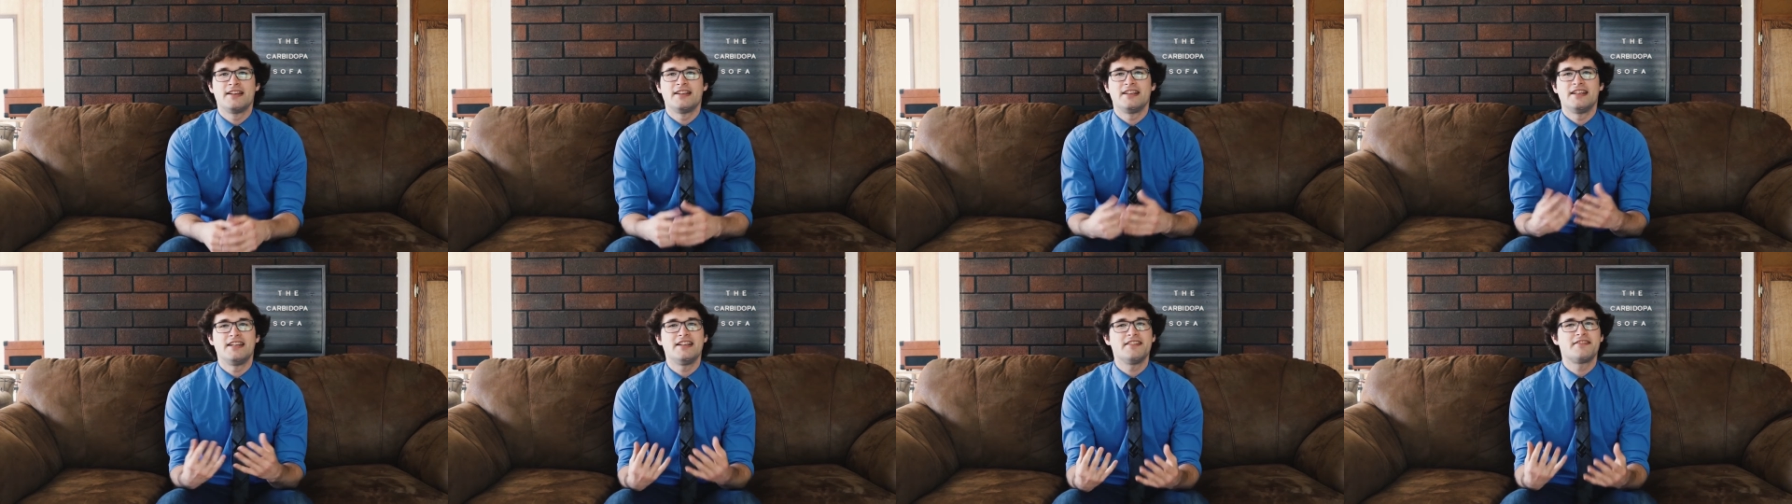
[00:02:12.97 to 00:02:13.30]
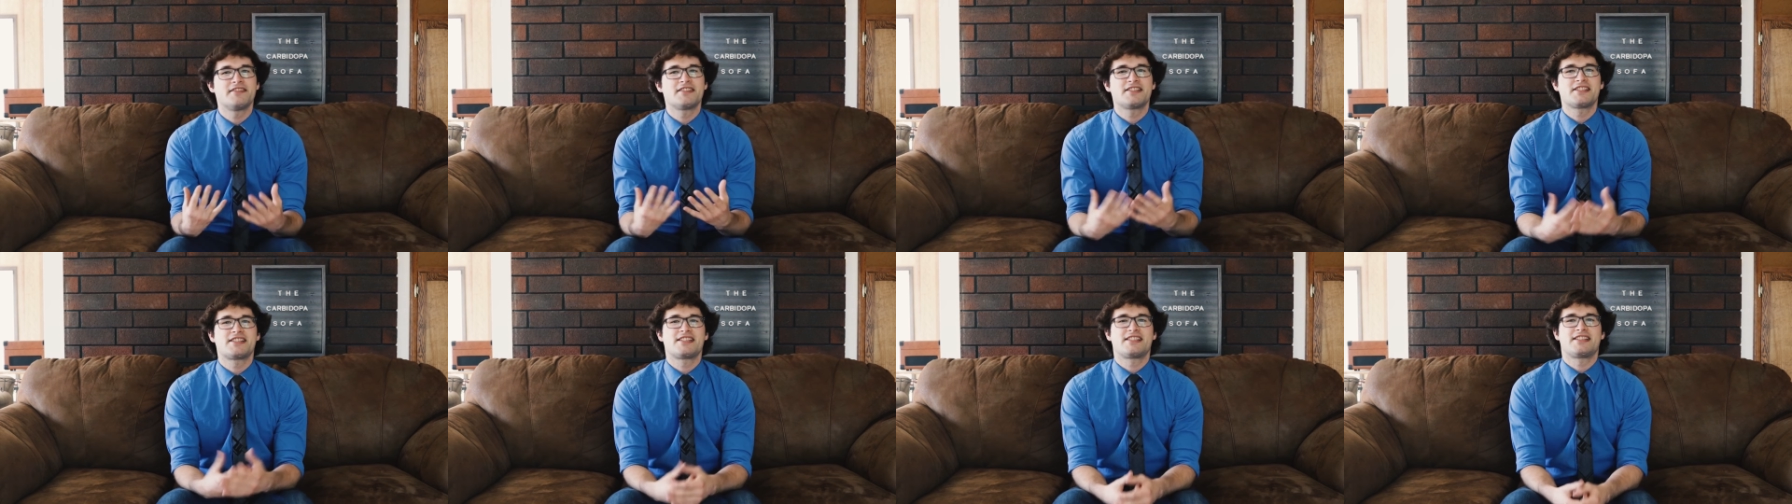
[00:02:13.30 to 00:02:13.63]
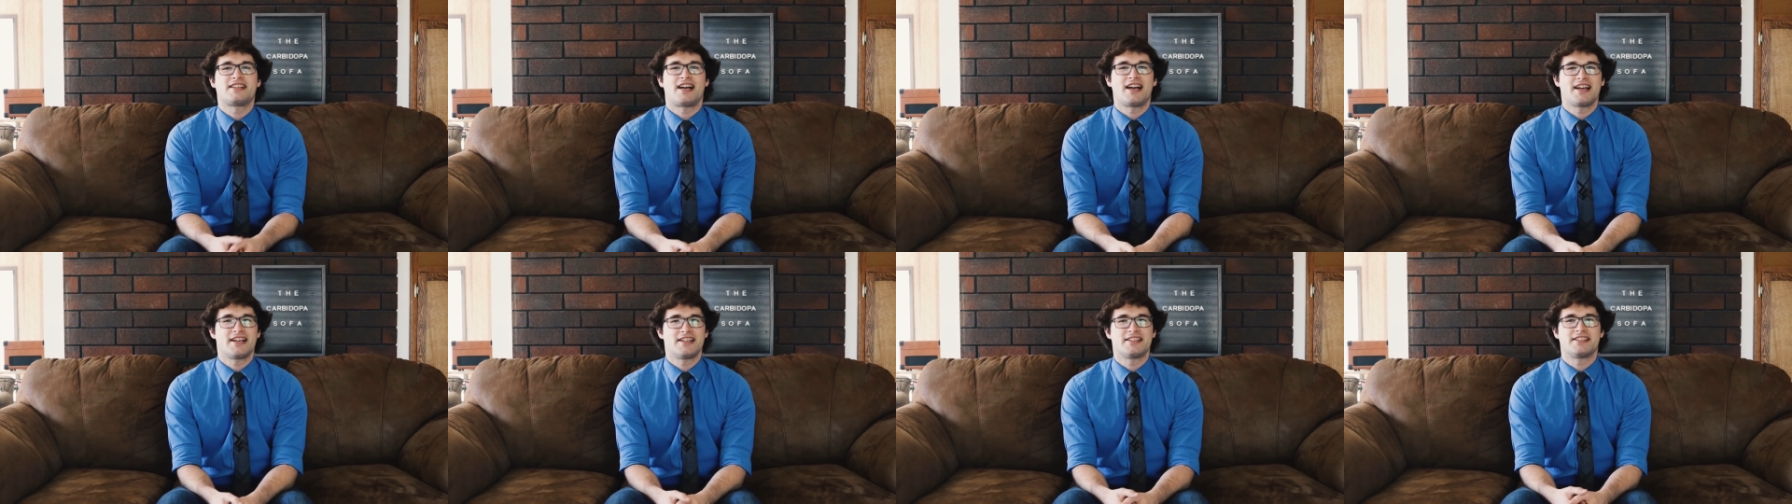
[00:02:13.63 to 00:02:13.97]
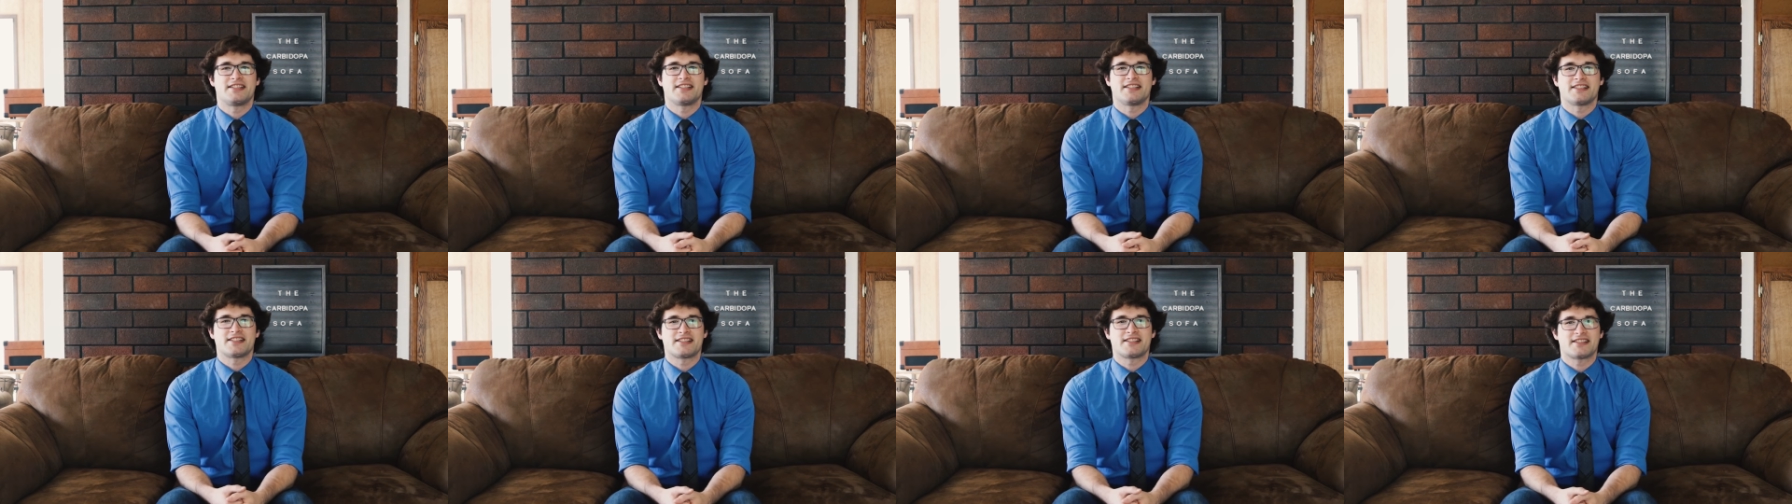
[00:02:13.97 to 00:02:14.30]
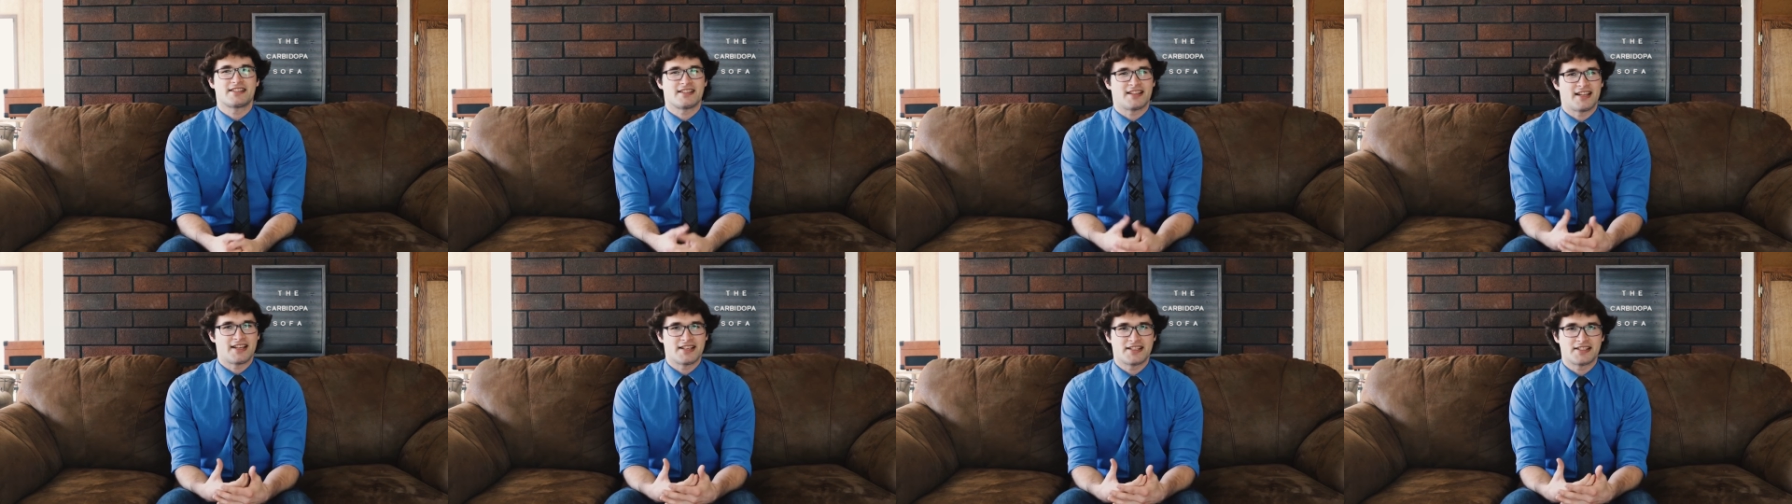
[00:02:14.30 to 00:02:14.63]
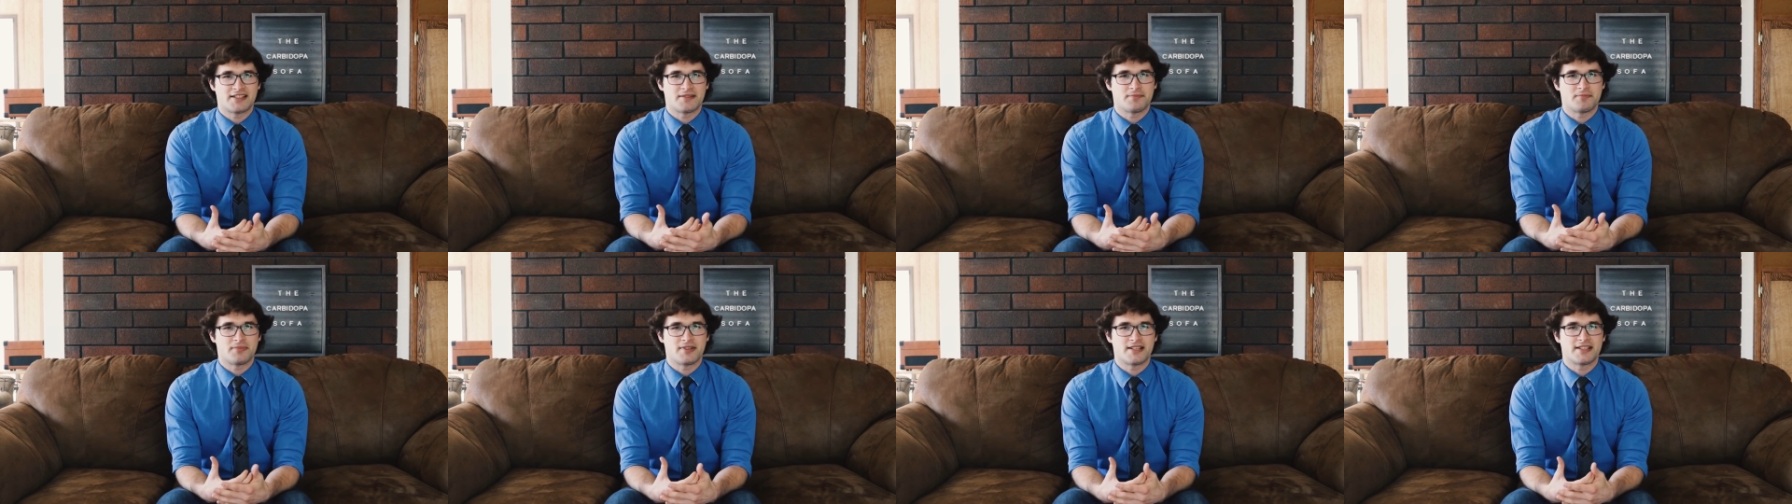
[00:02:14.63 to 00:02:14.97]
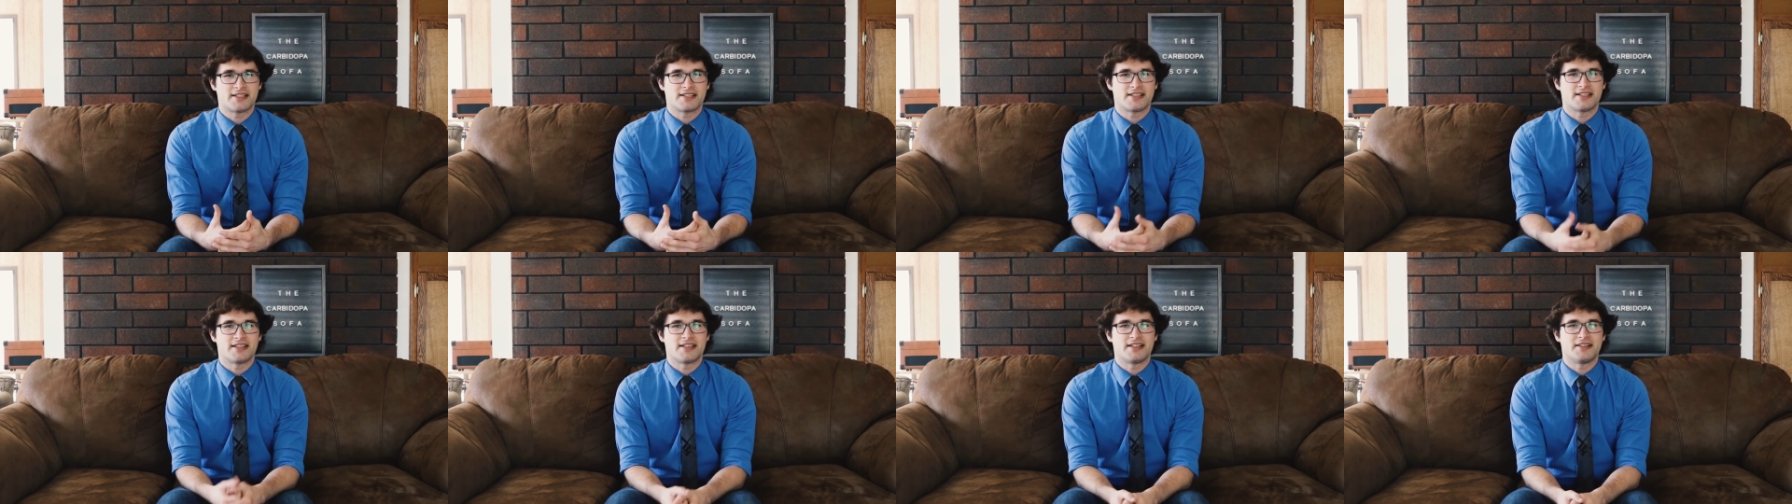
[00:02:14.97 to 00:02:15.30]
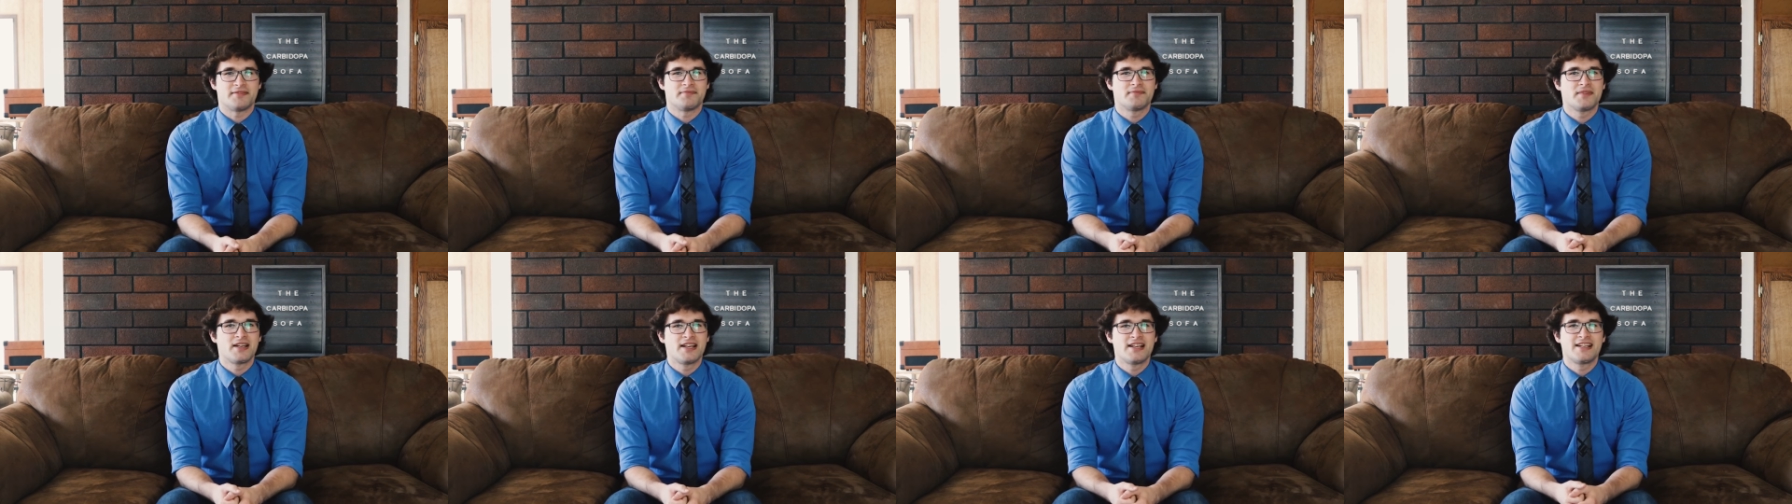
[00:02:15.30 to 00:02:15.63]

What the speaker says: even scientists like simplicity.